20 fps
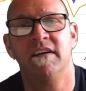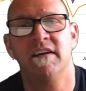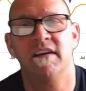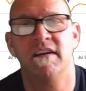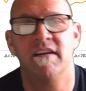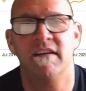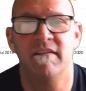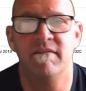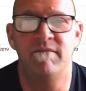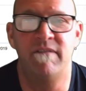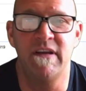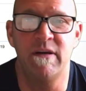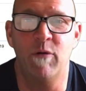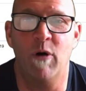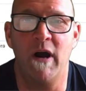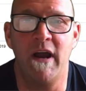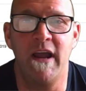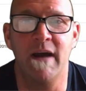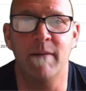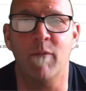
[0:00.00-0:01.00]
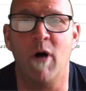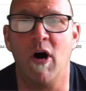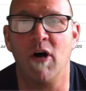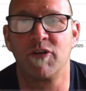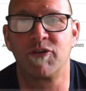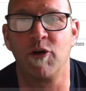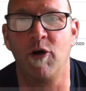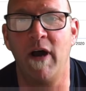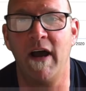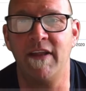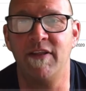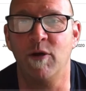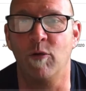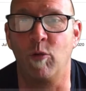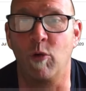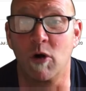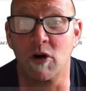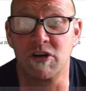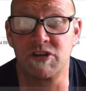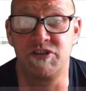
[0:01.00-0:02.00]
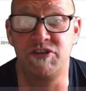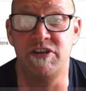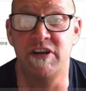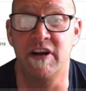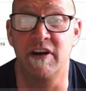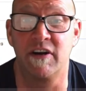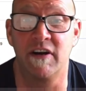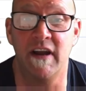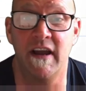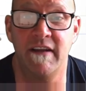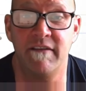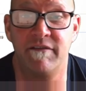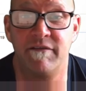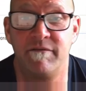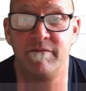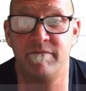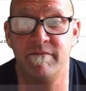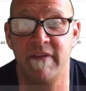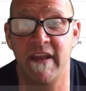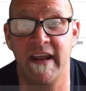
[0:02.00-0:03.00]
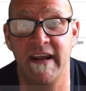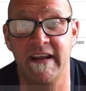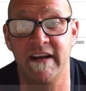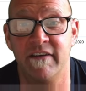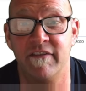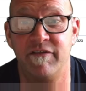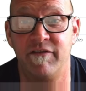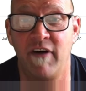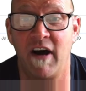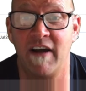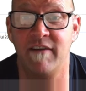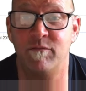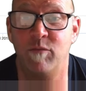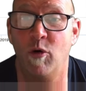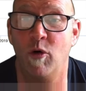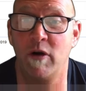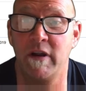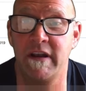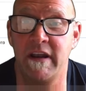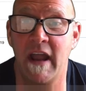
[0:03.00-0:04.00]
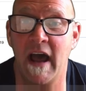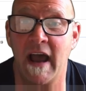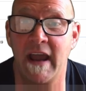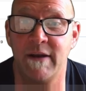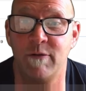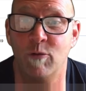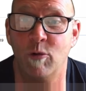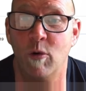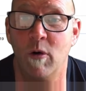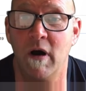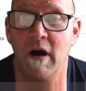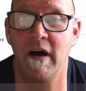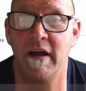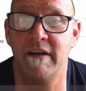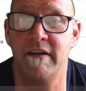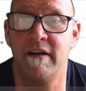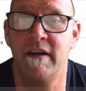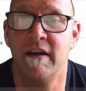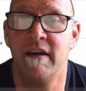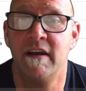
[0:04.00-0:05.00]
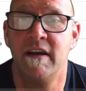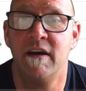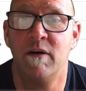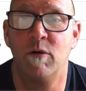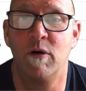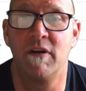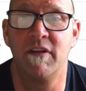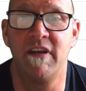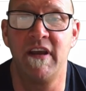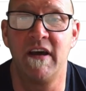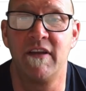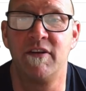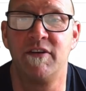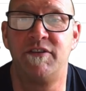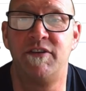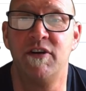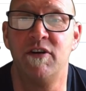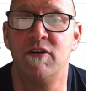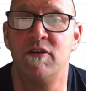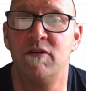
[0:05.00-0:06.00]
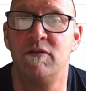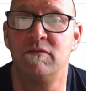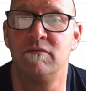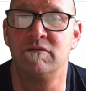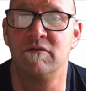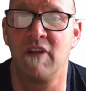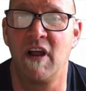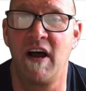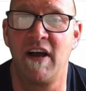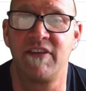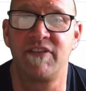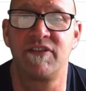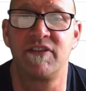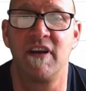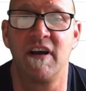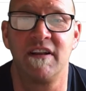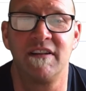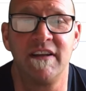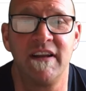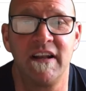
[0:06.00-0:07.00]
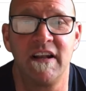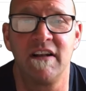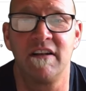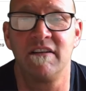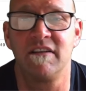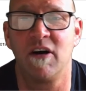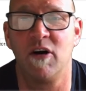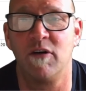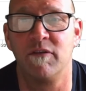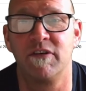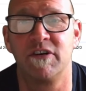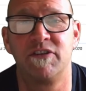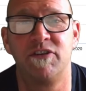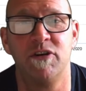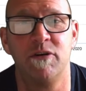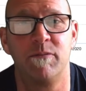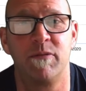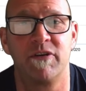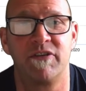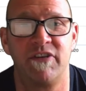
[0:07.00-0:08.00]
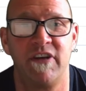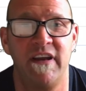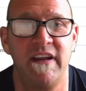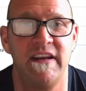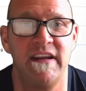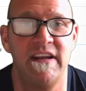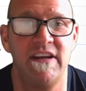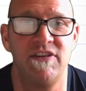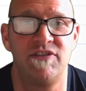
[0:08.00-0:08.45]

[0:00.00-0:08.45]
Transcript: VYM also had the worst year at negative 5.91, where the other two lost a little over 2% each in